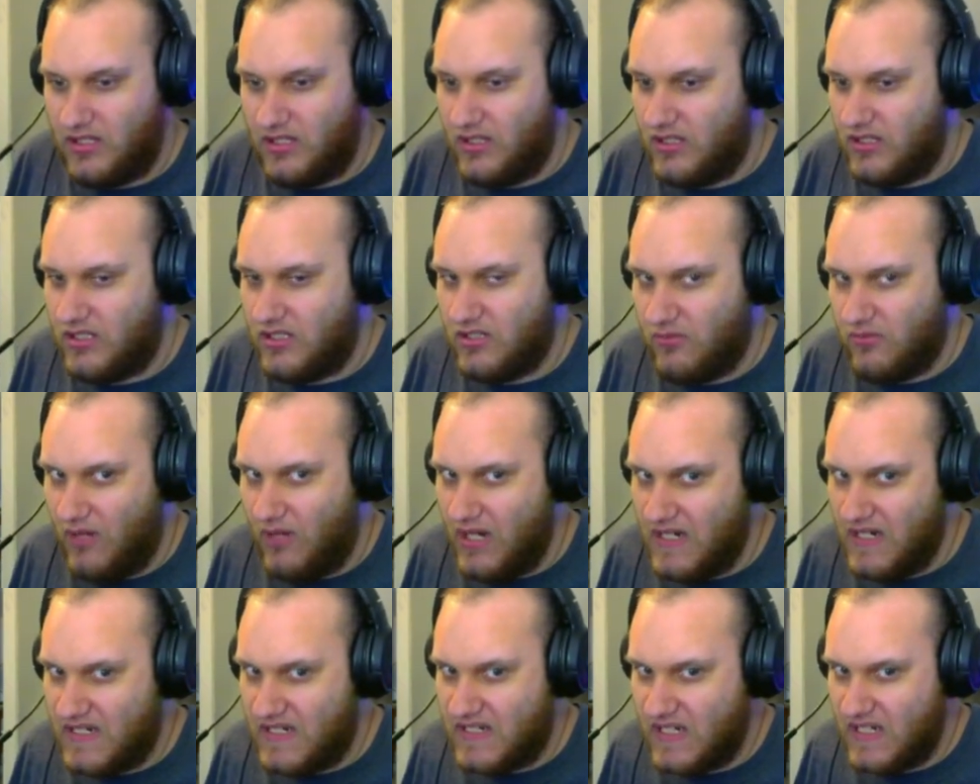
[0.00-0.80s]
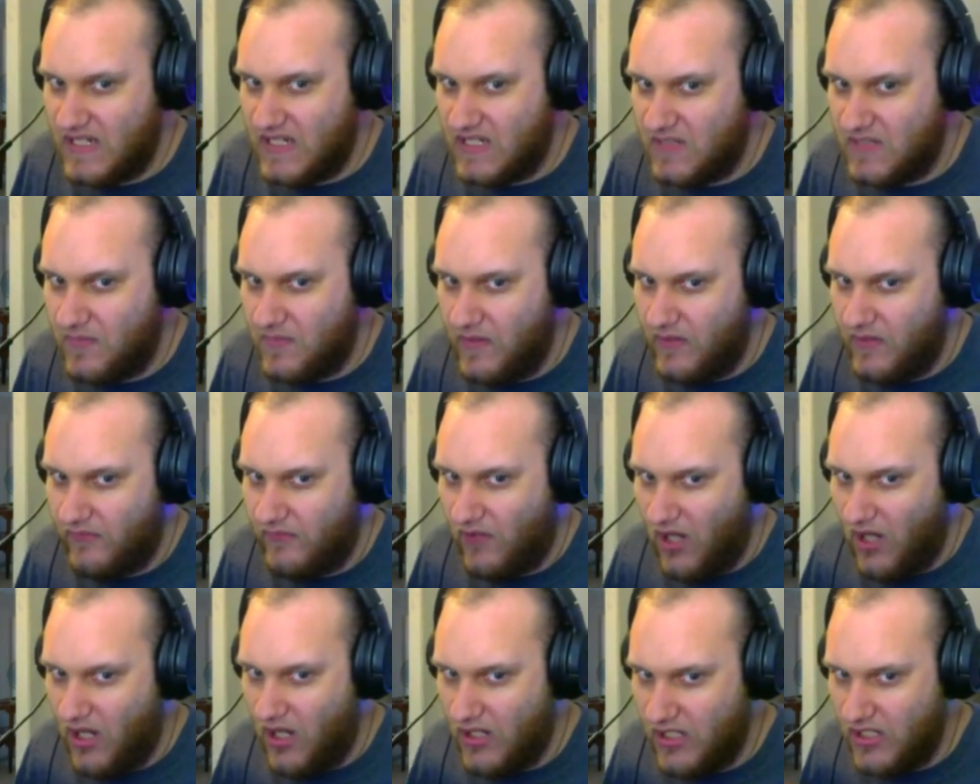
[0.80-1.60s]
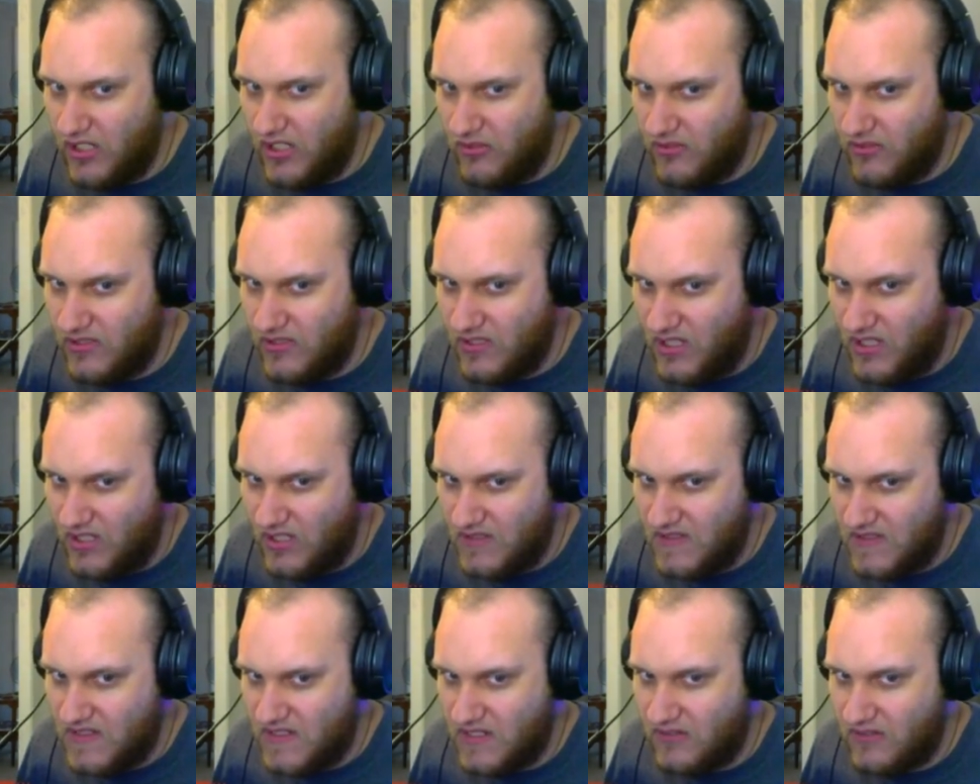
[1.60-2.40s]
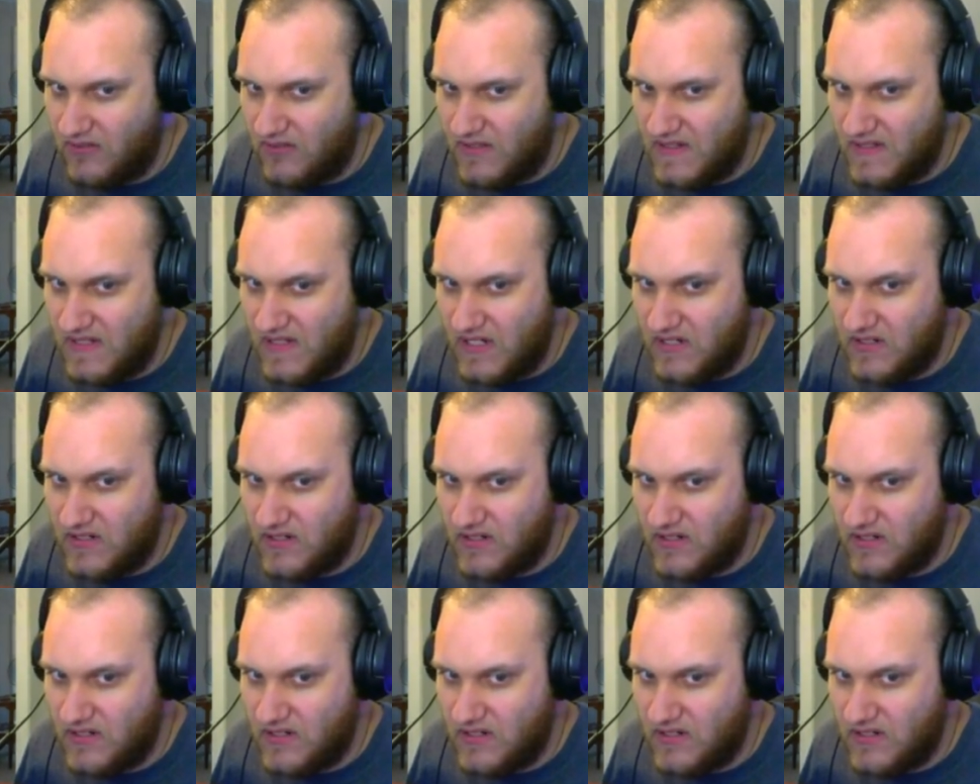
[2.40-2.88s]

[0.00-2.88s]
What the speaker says: do I sense a bit of audio non-synchronization?